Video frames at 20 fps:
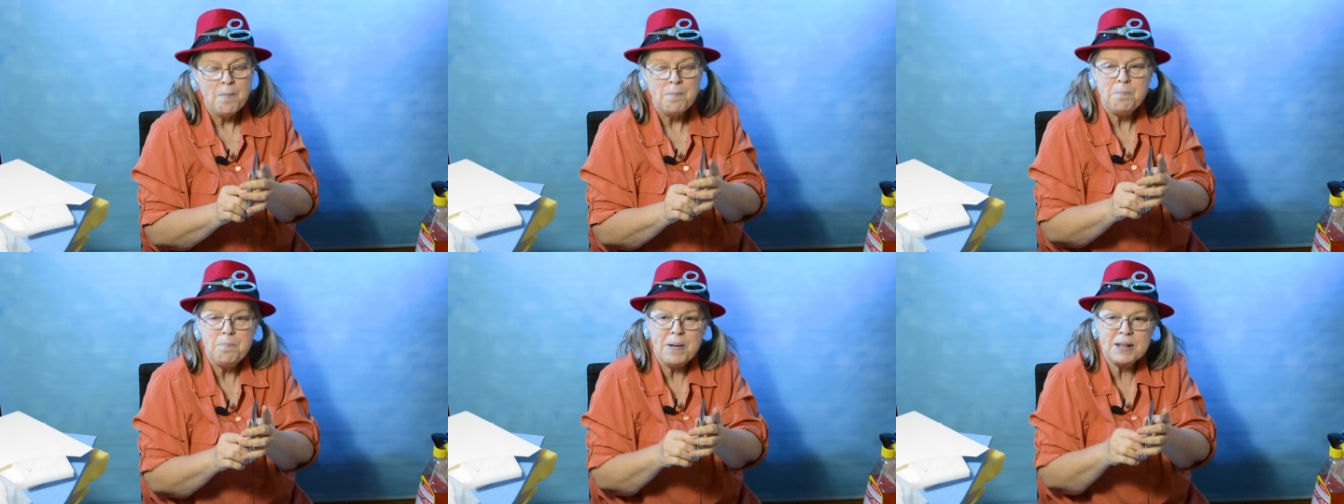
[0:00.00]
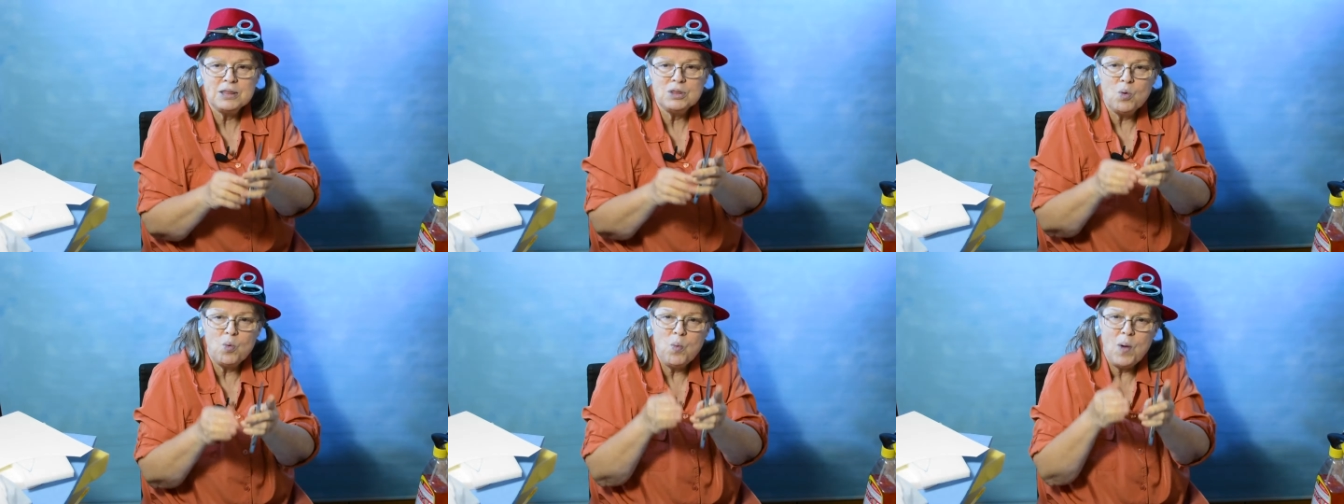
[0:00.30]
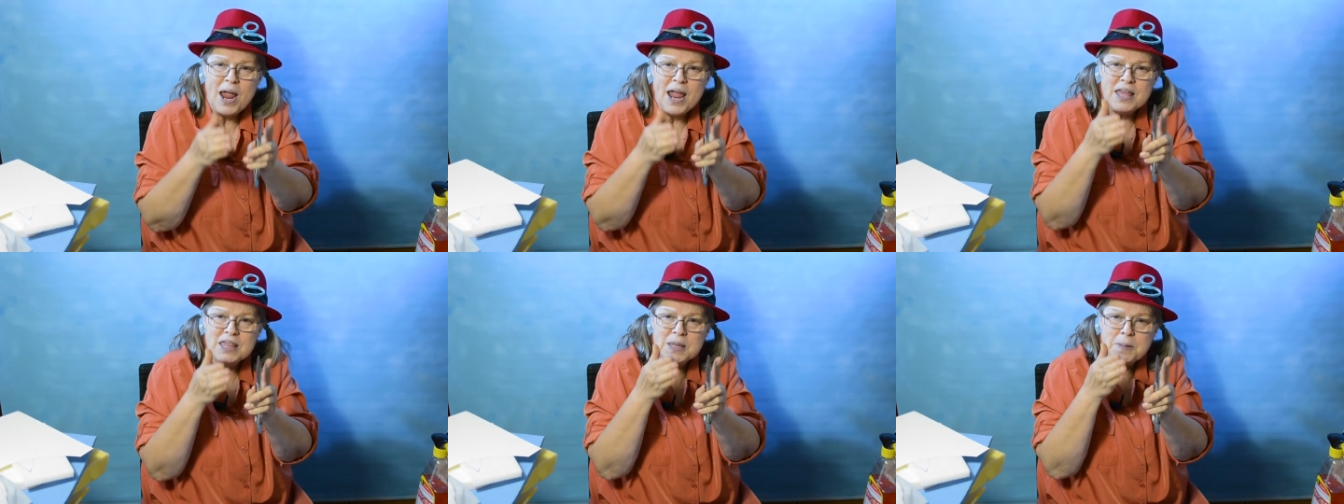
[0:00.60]
But the
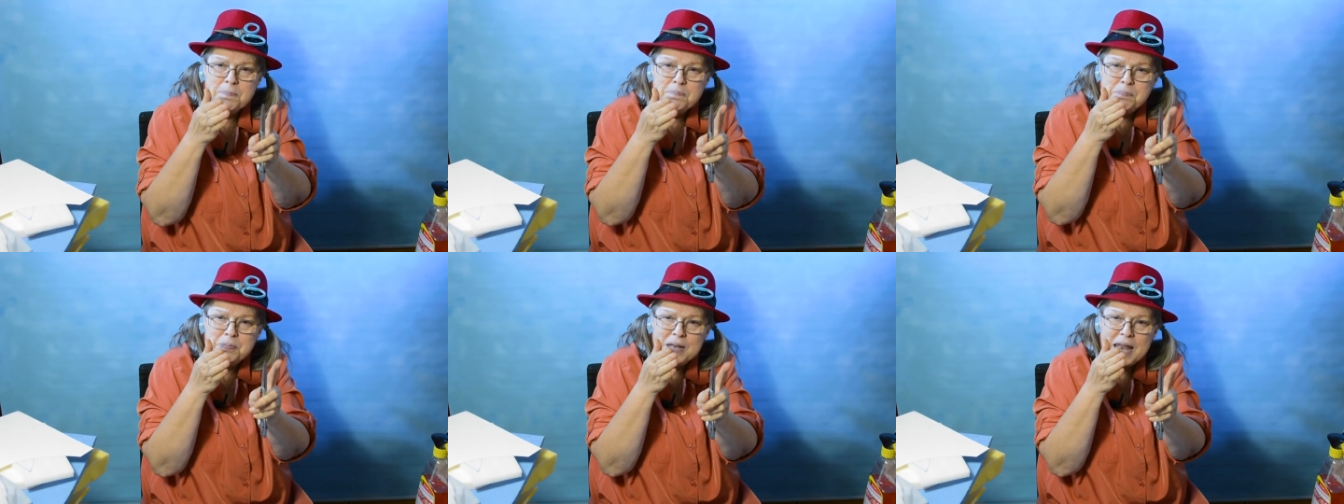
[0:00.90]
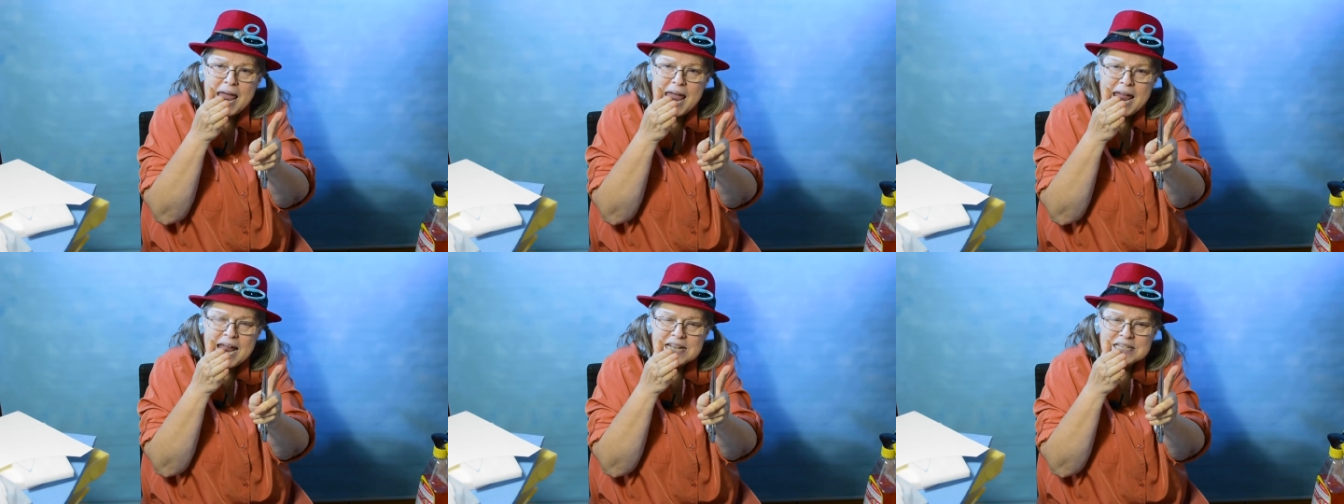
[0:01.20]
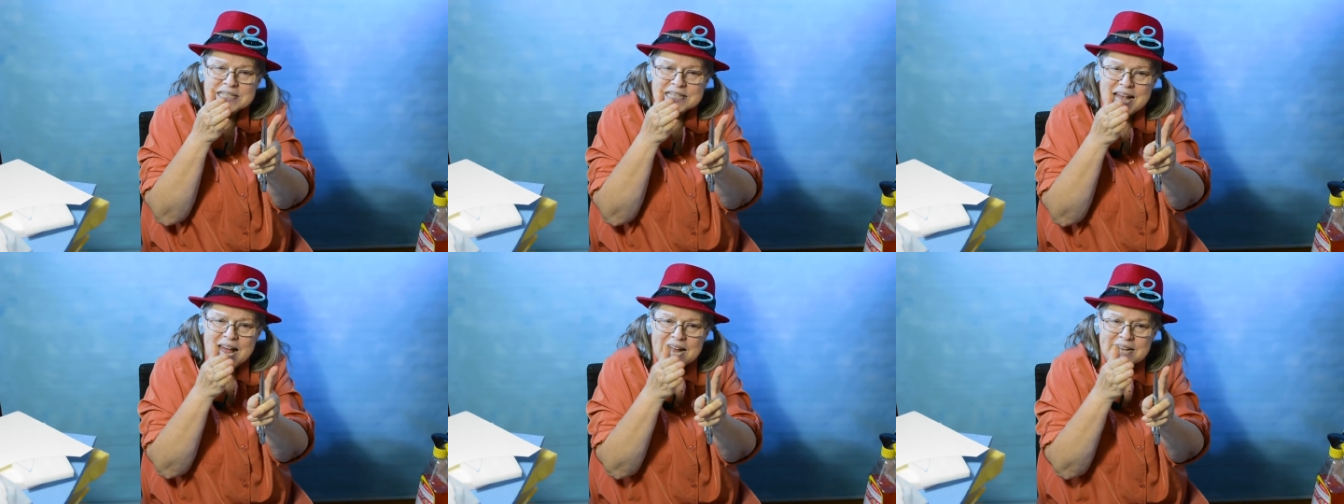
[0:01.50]
way the
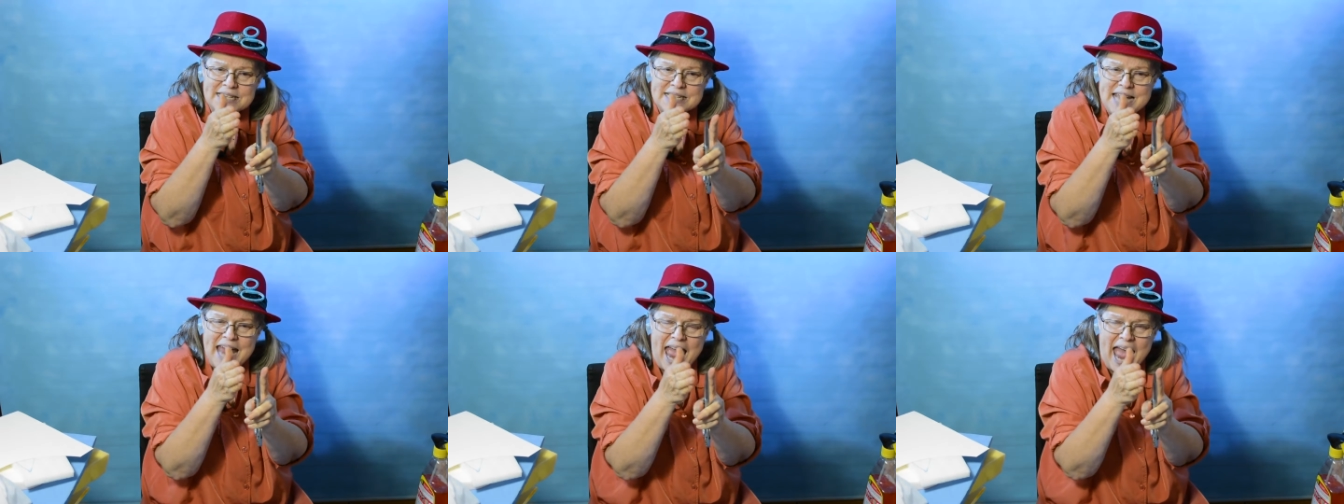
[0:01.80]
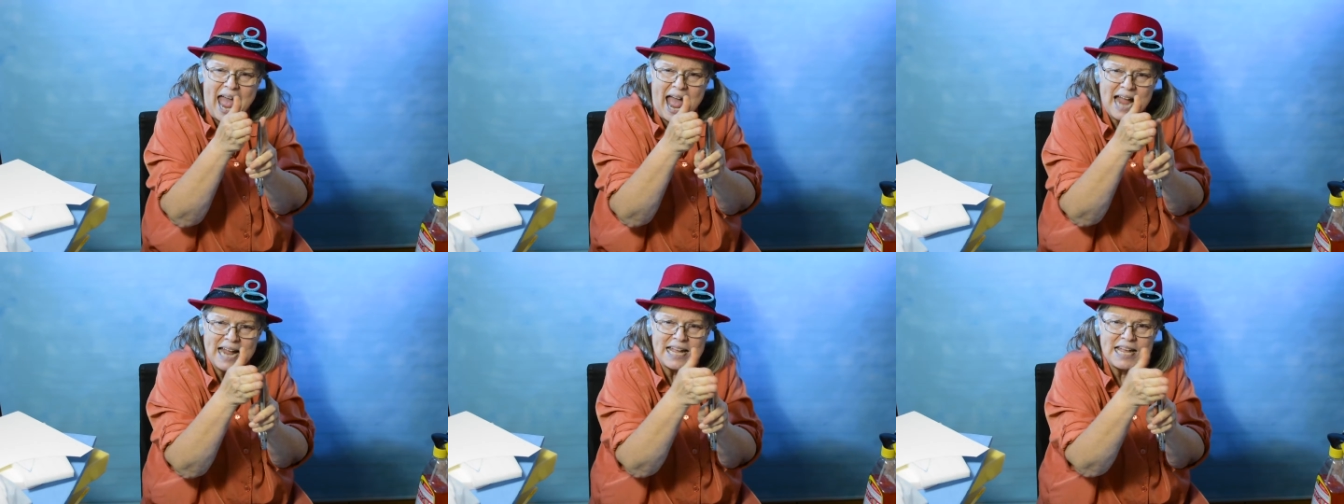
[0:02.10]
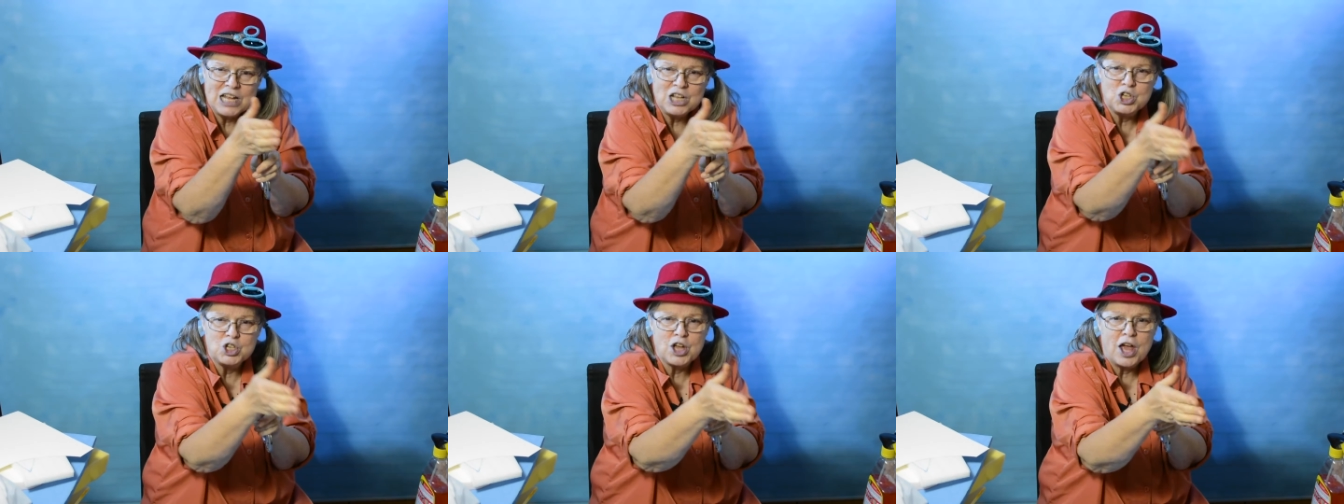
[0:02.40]
blades attack
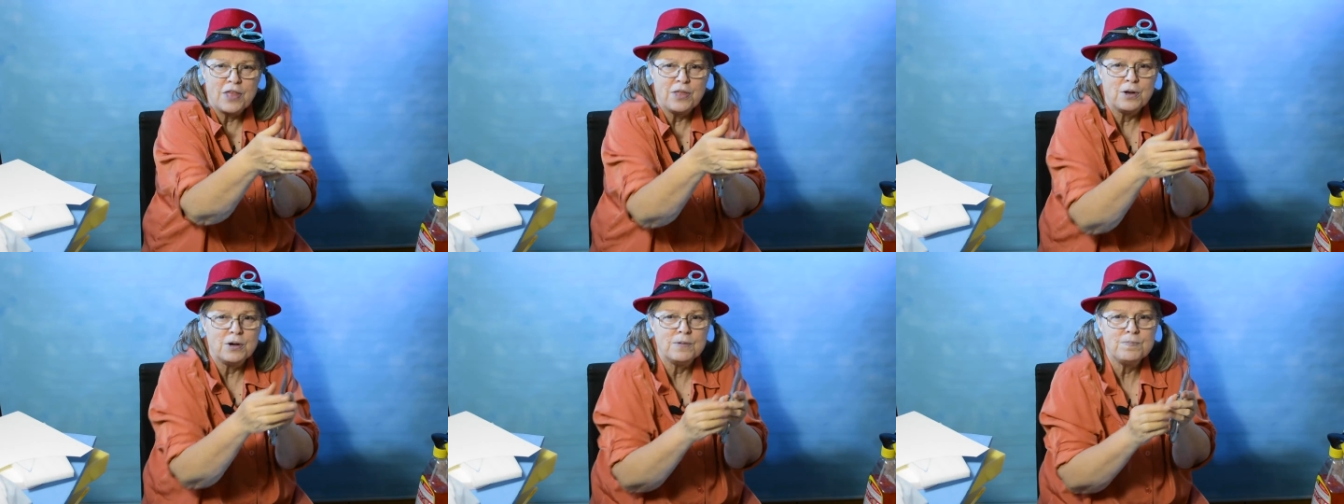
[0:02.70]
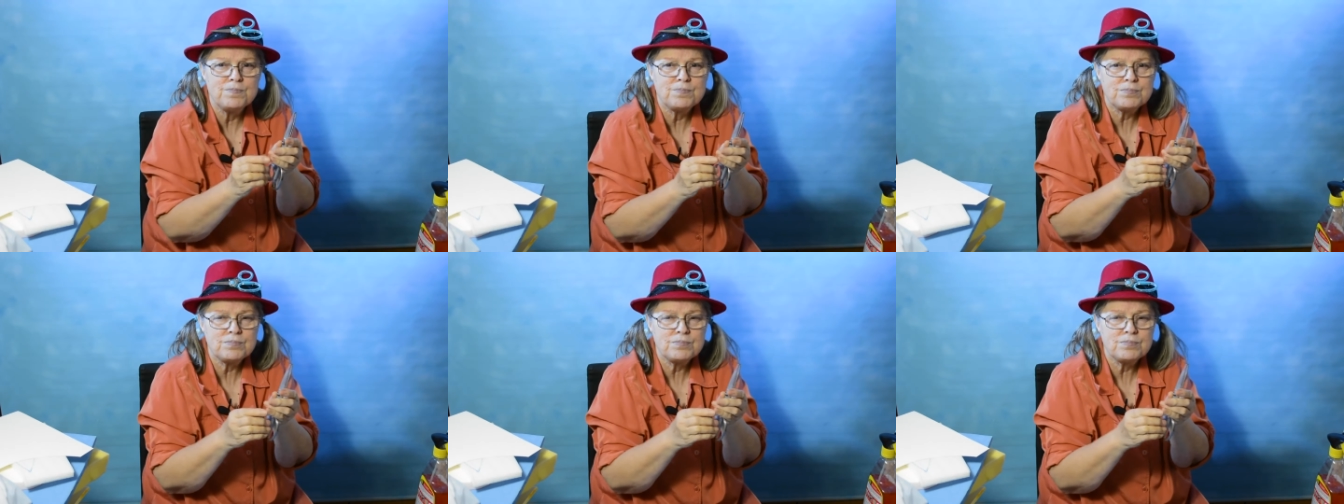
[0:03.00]
each other